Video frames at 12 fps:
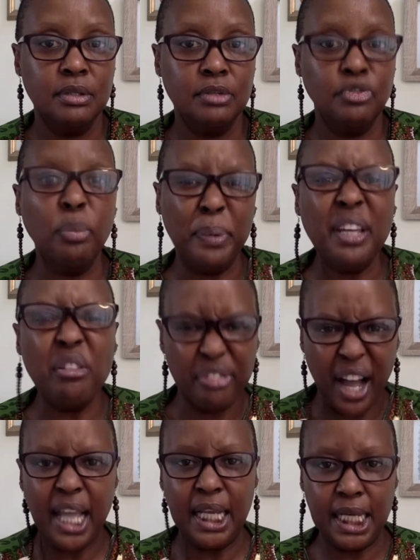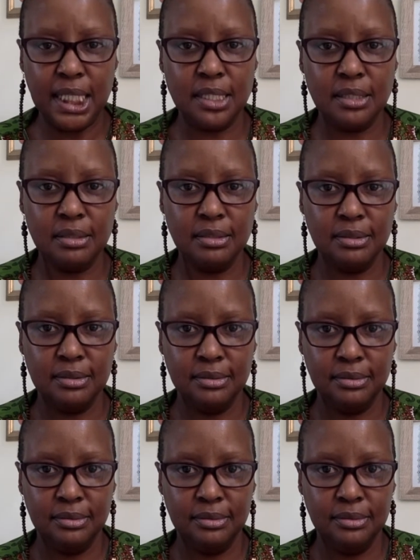for being violated.
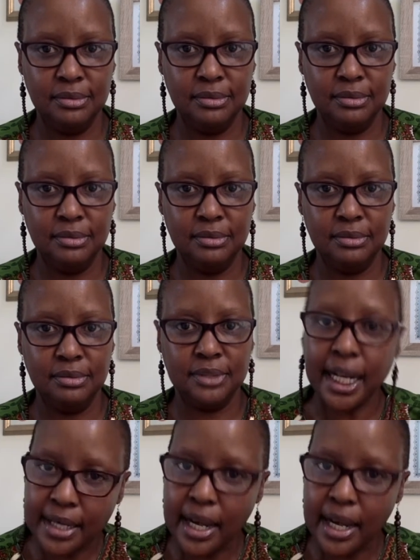That